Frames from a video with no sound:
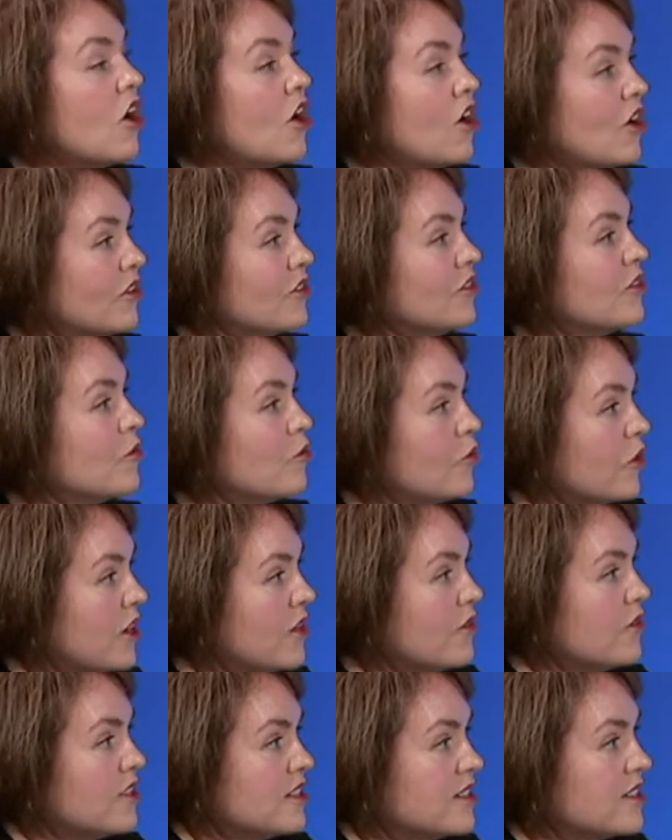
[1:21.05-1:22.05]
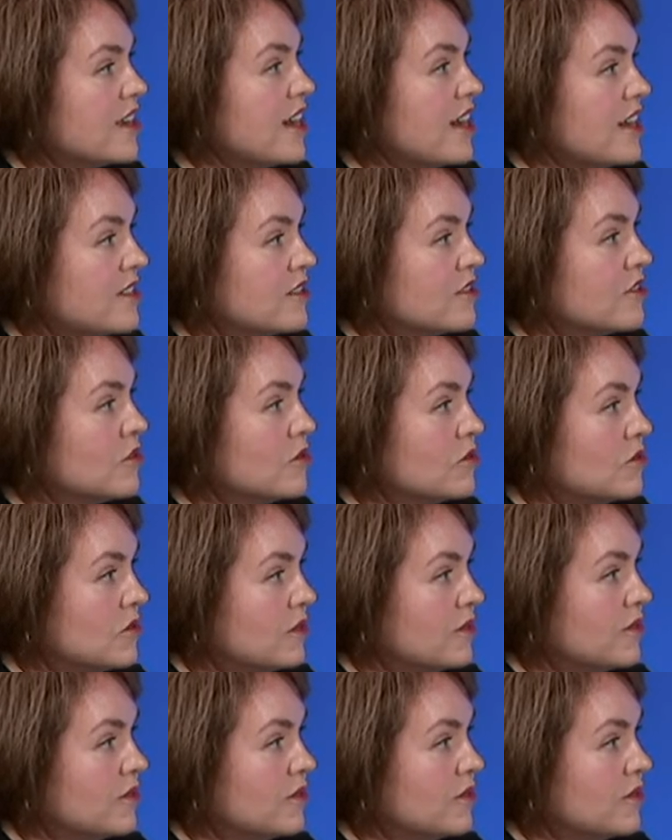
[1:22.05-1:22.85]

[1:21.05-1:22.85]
on the previous case law.